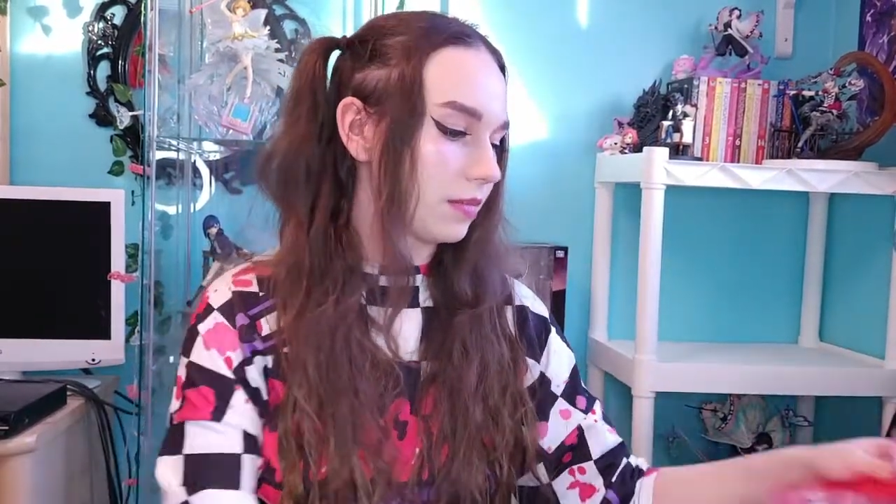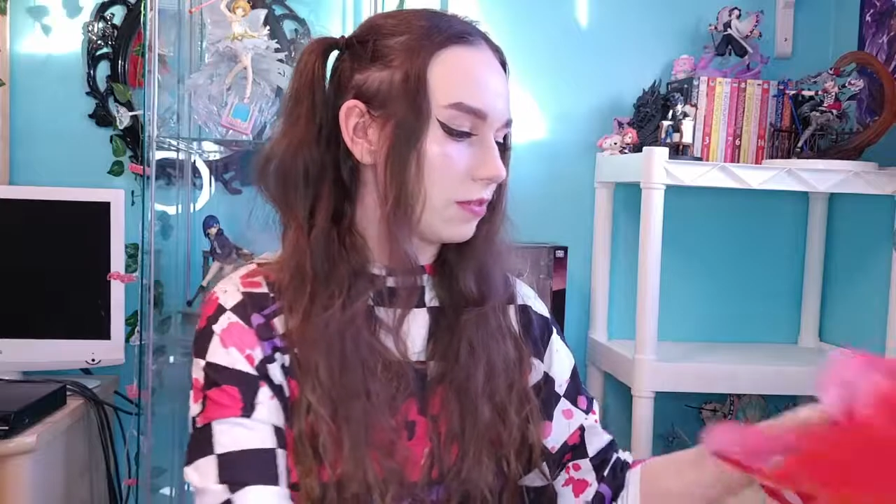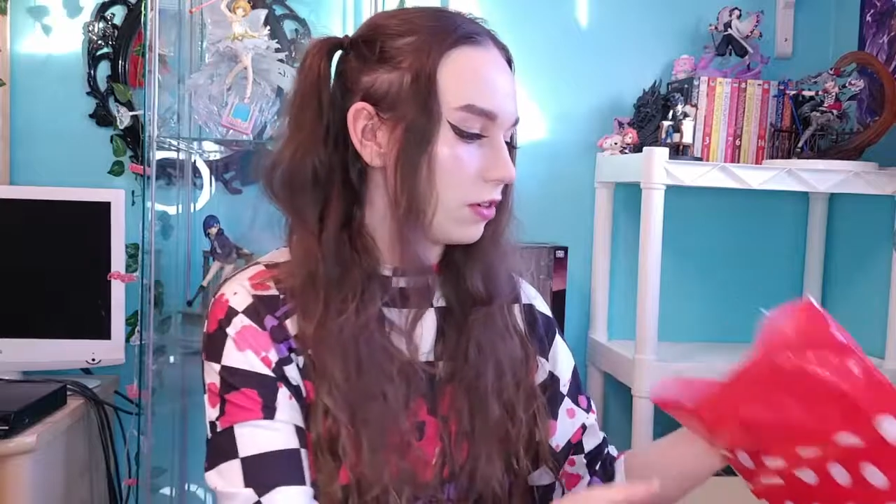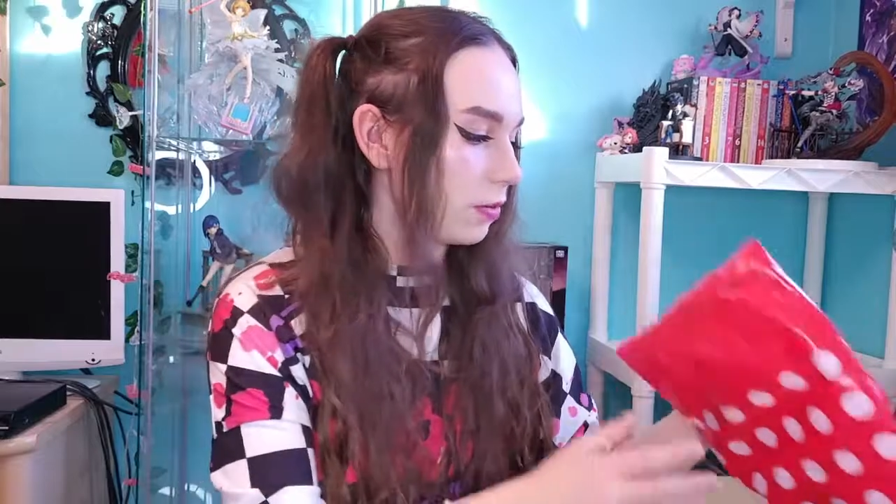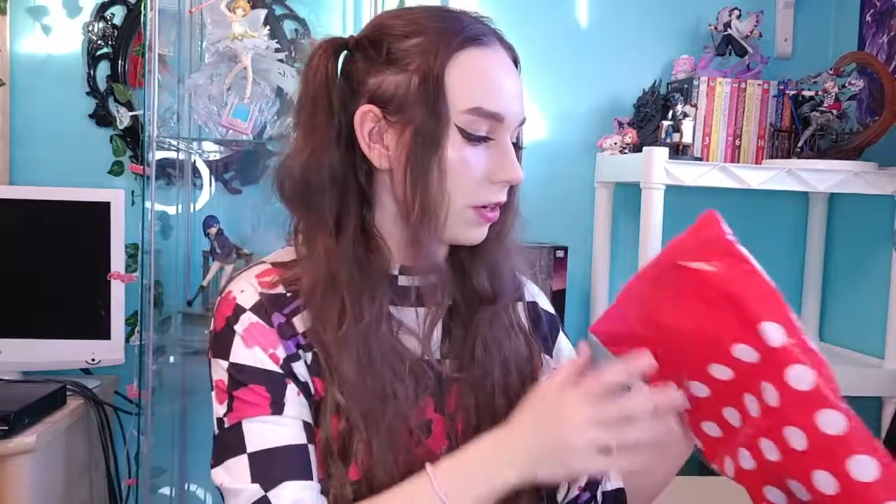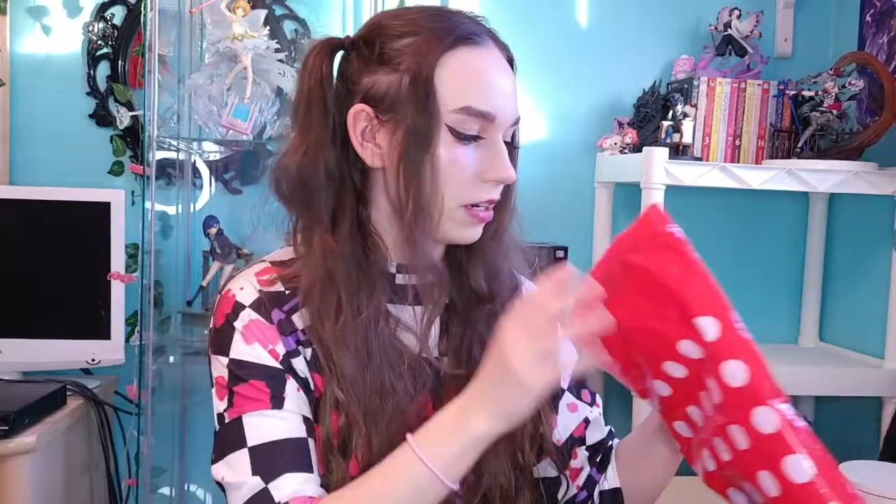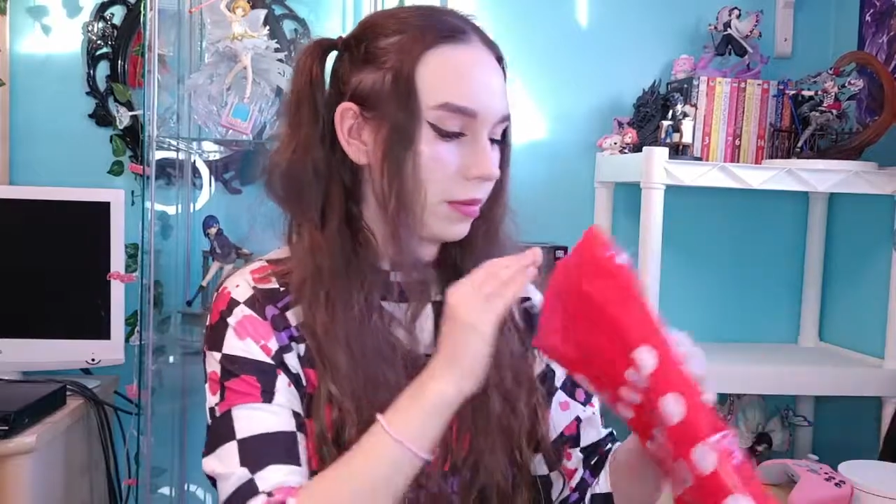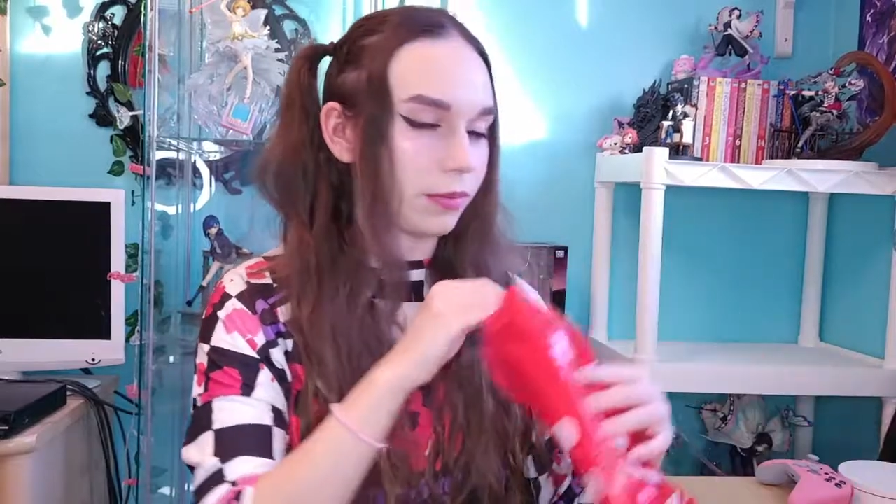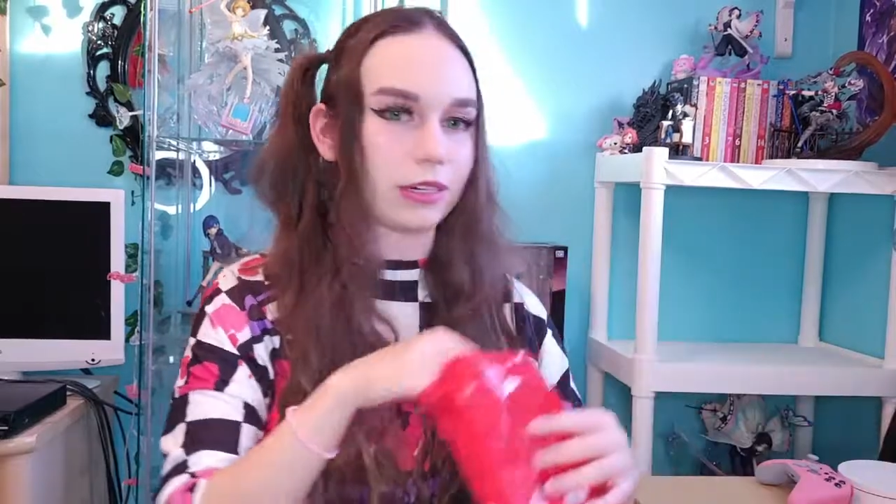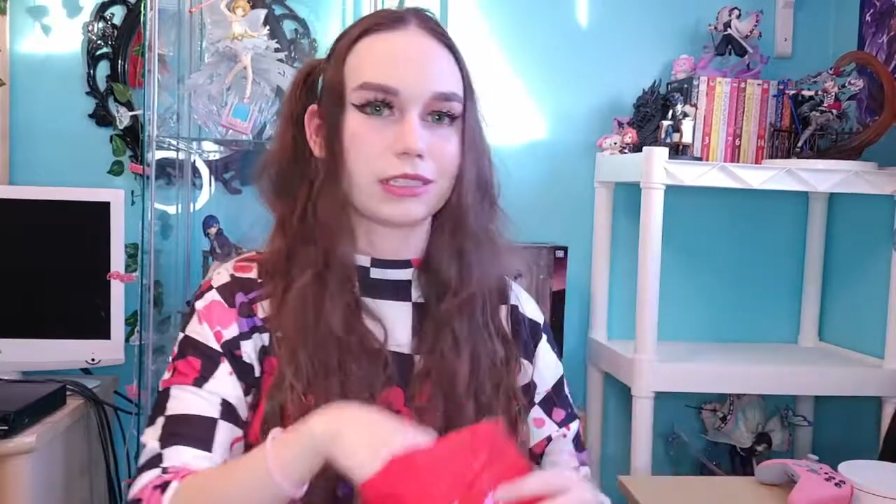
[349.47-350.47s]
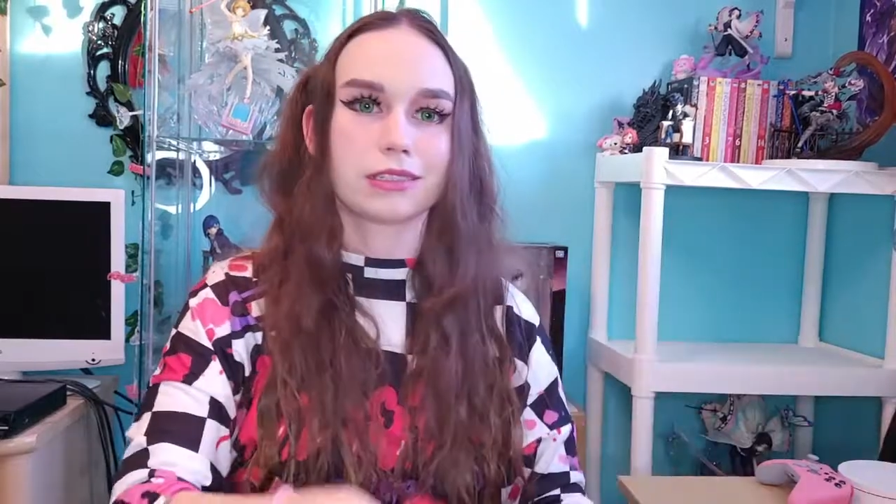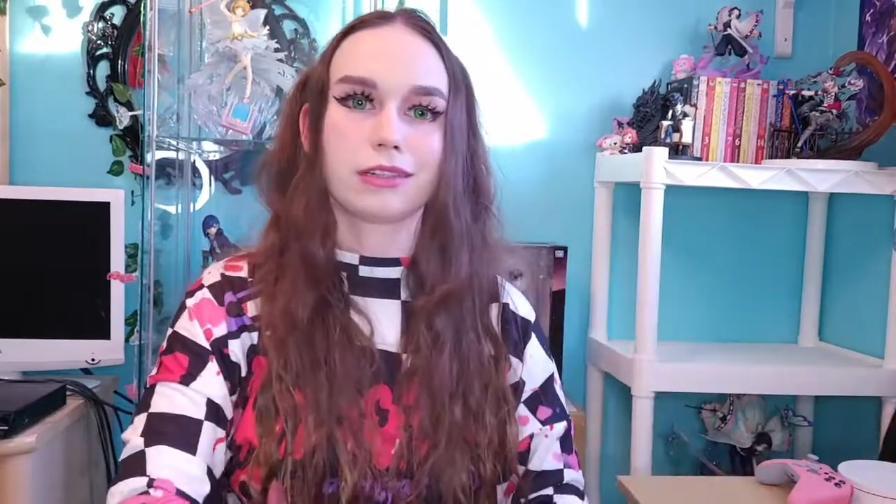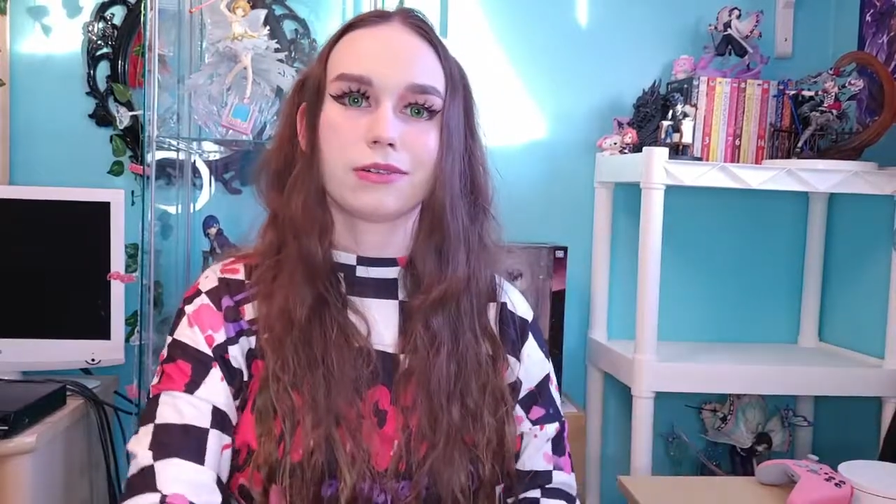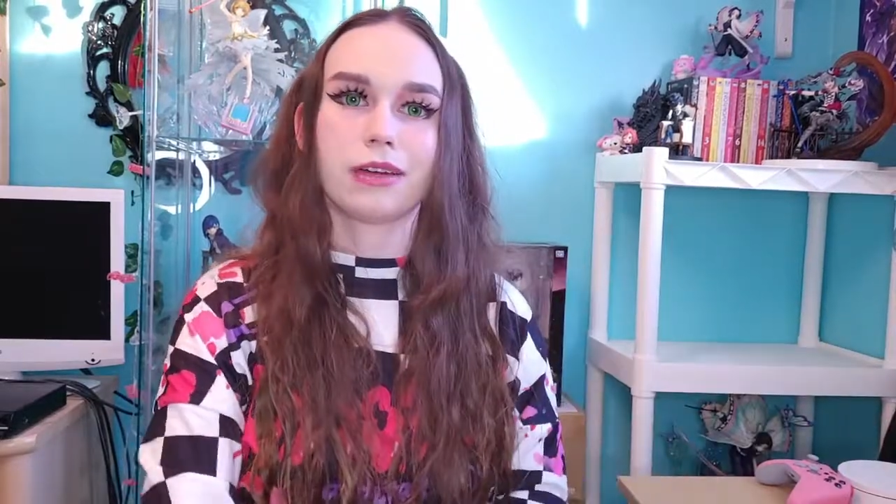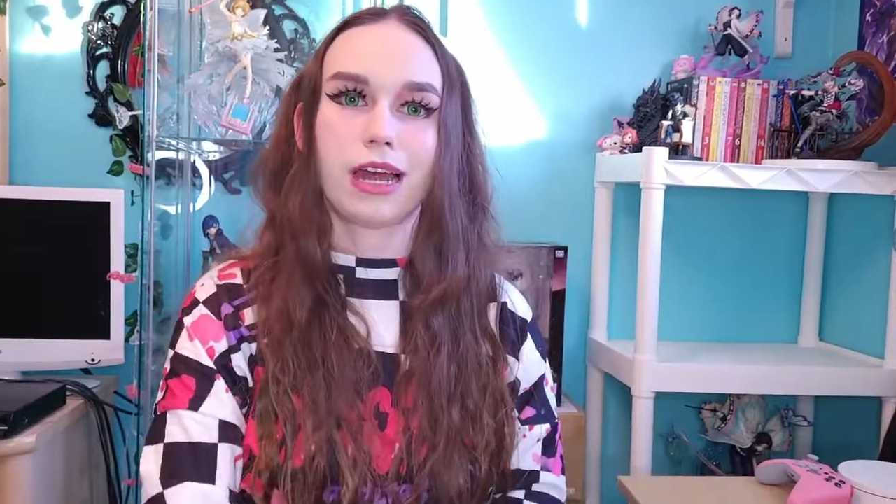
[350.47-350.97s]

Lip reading: If you're worried about prices though,